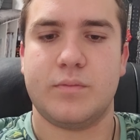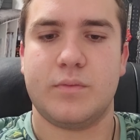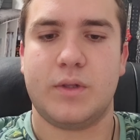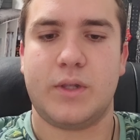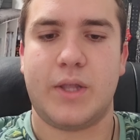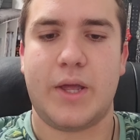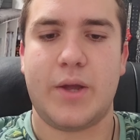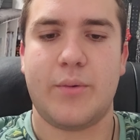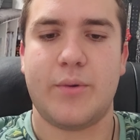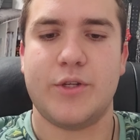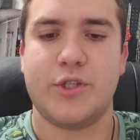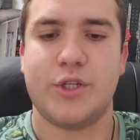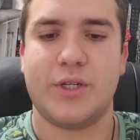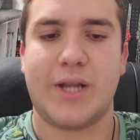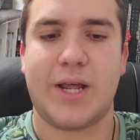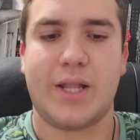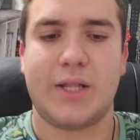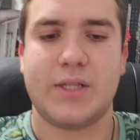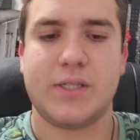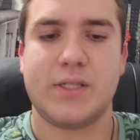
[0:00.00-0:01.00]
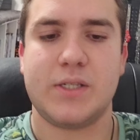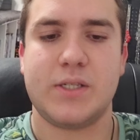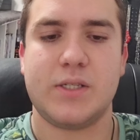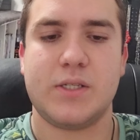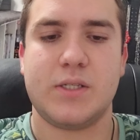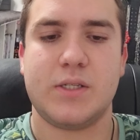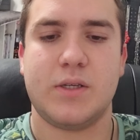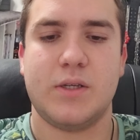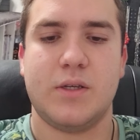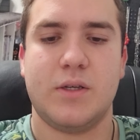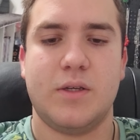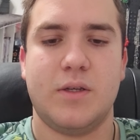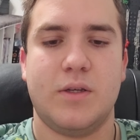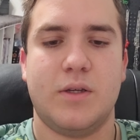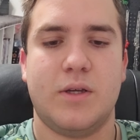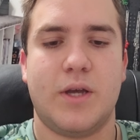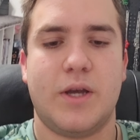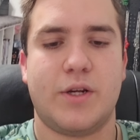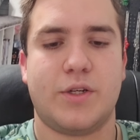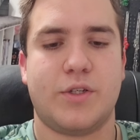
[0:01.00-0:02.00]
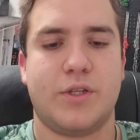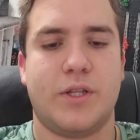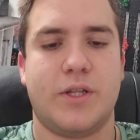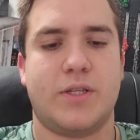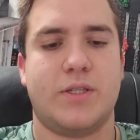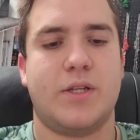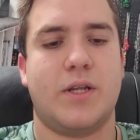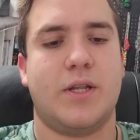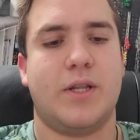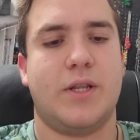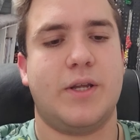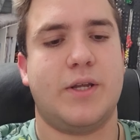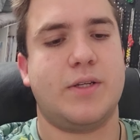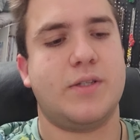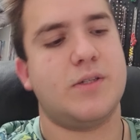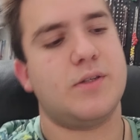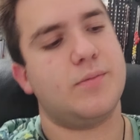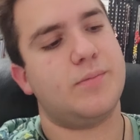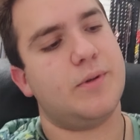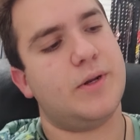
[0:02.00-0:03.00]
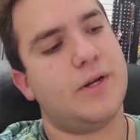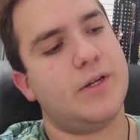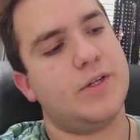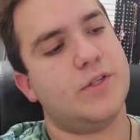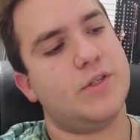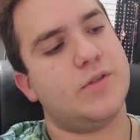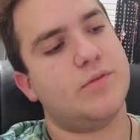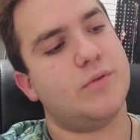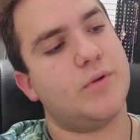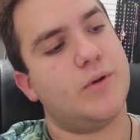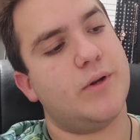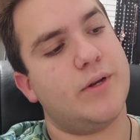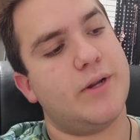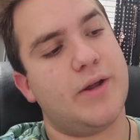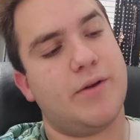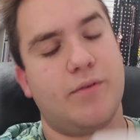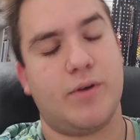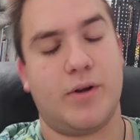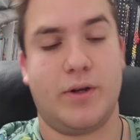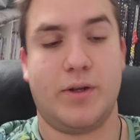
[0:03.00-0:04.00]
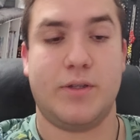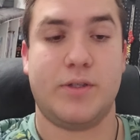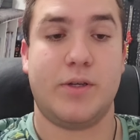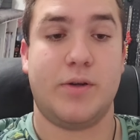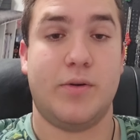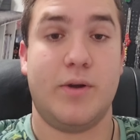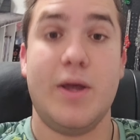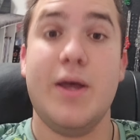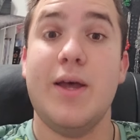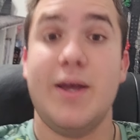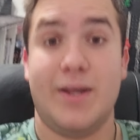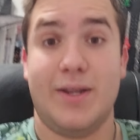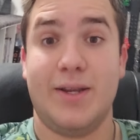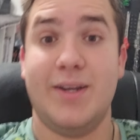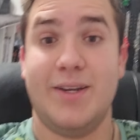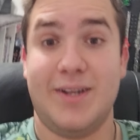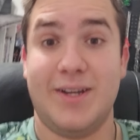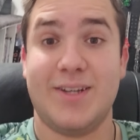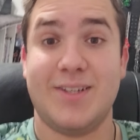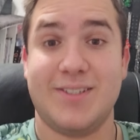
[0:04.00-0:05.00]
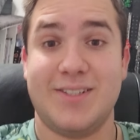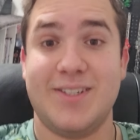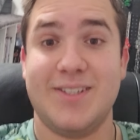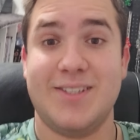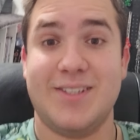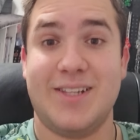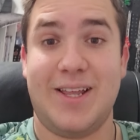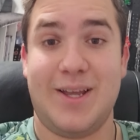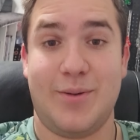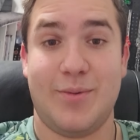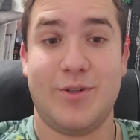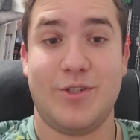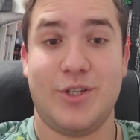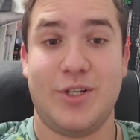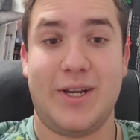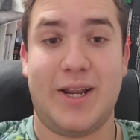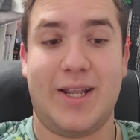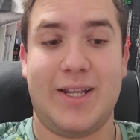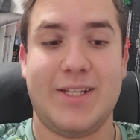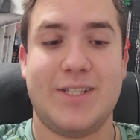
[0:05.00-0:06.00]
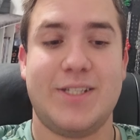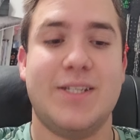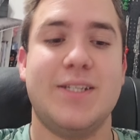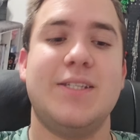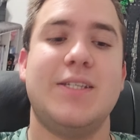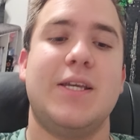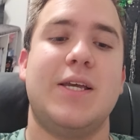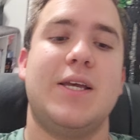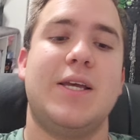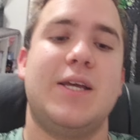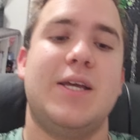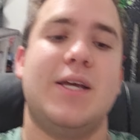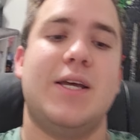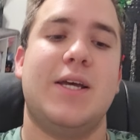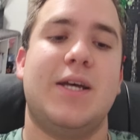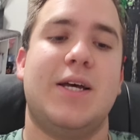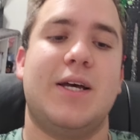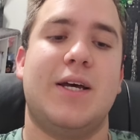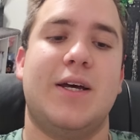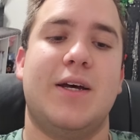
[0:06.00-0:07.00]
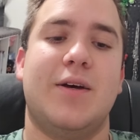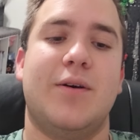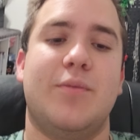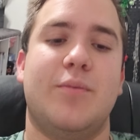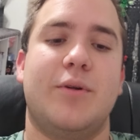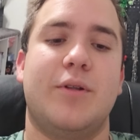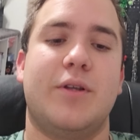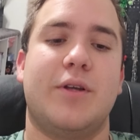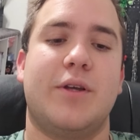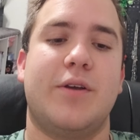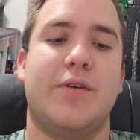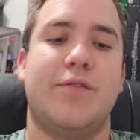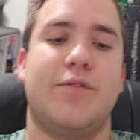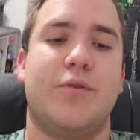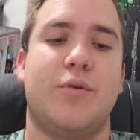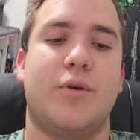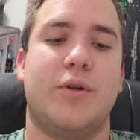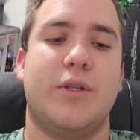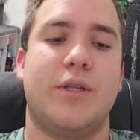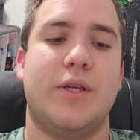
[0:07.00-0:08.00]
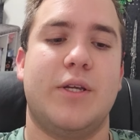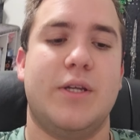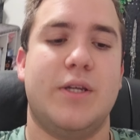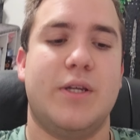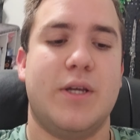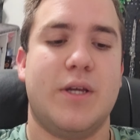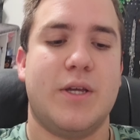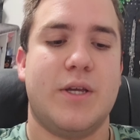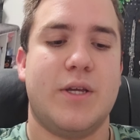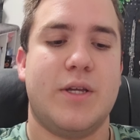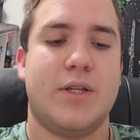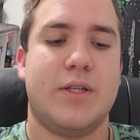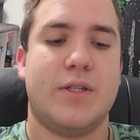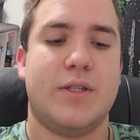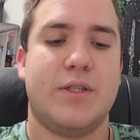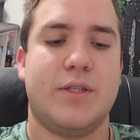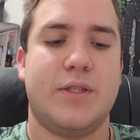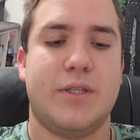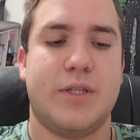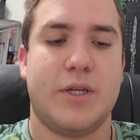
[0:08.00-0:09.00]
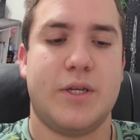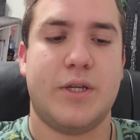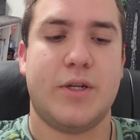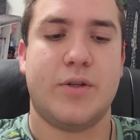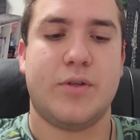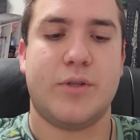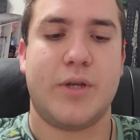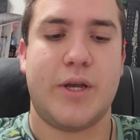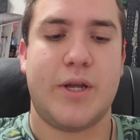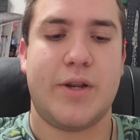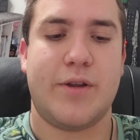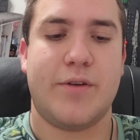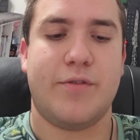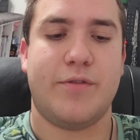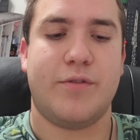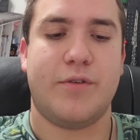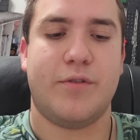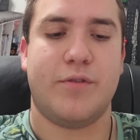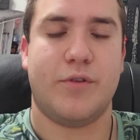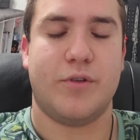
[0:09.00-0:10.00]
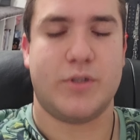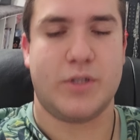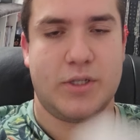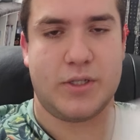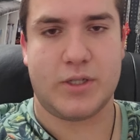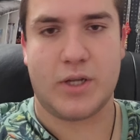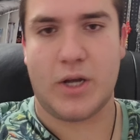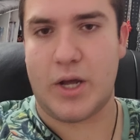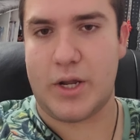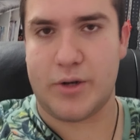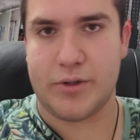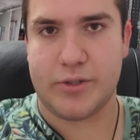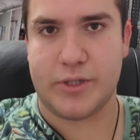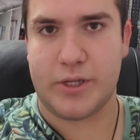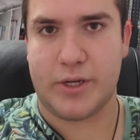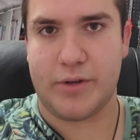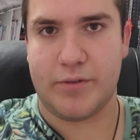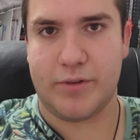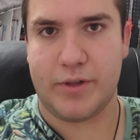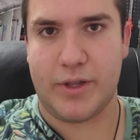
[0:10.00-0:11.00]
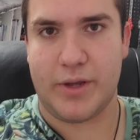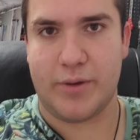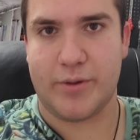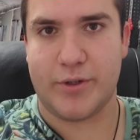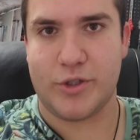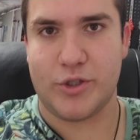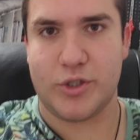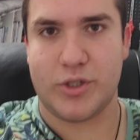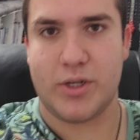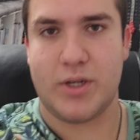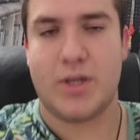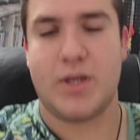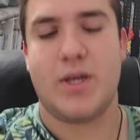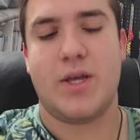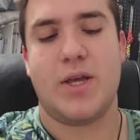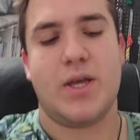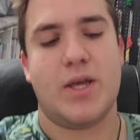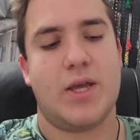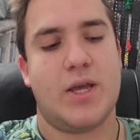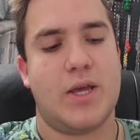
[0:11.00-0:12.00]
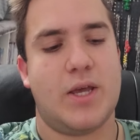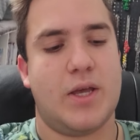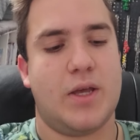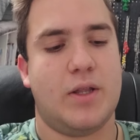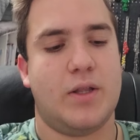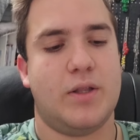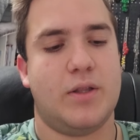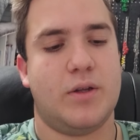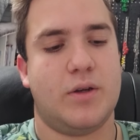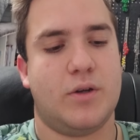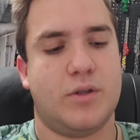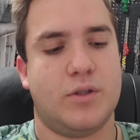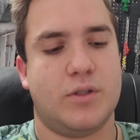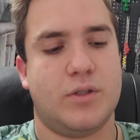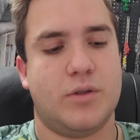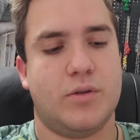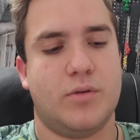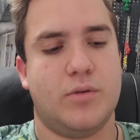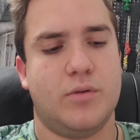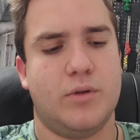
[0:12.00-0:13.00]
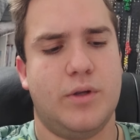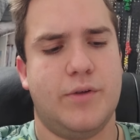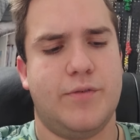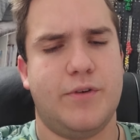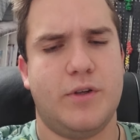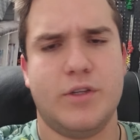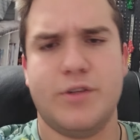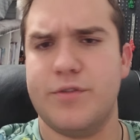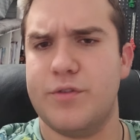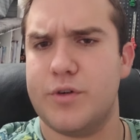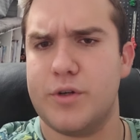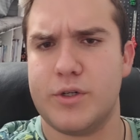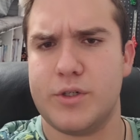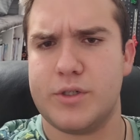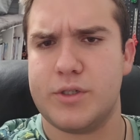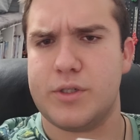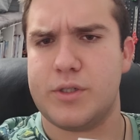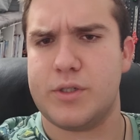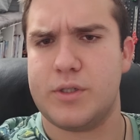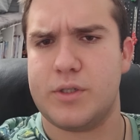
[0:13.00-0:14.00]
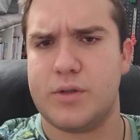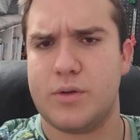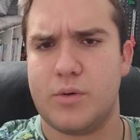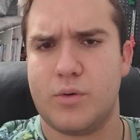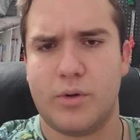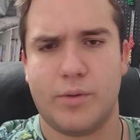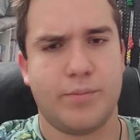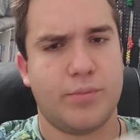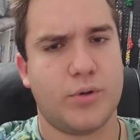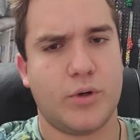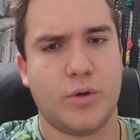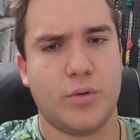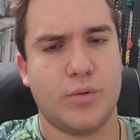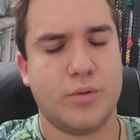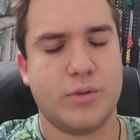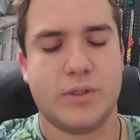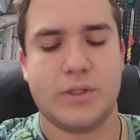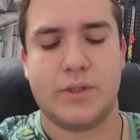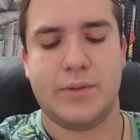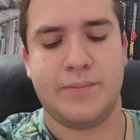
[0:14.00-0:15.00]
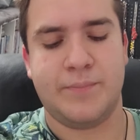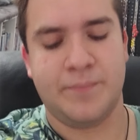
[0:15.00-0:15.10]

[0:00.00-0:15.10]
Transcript: language analysis. Actually, that's not next, but I just wrote it down wrong. So next is language analysis. We're looking for the denotative versus connotative language, and also if it's verse or prose.